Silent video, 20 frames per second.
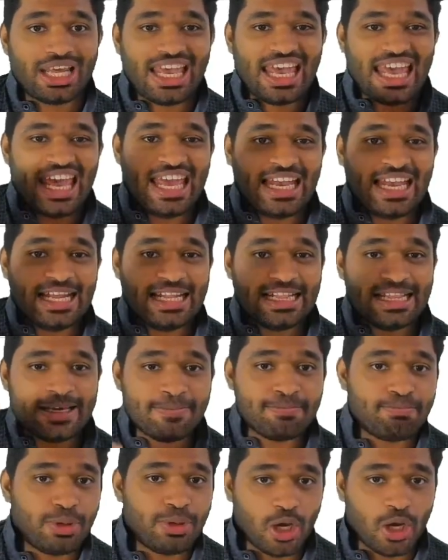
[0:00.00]
Anything
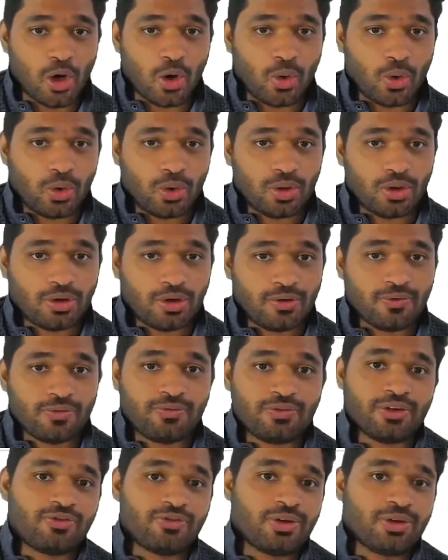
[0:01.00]
below
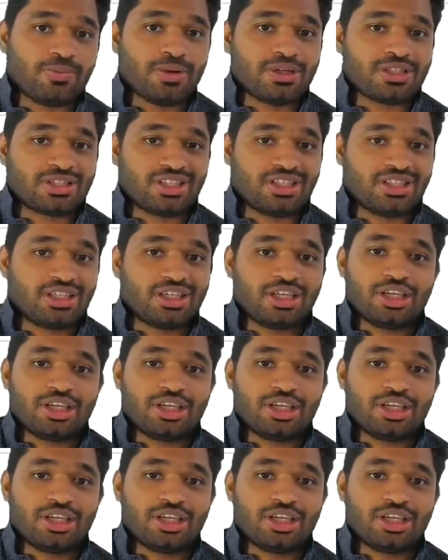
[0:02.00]
50%,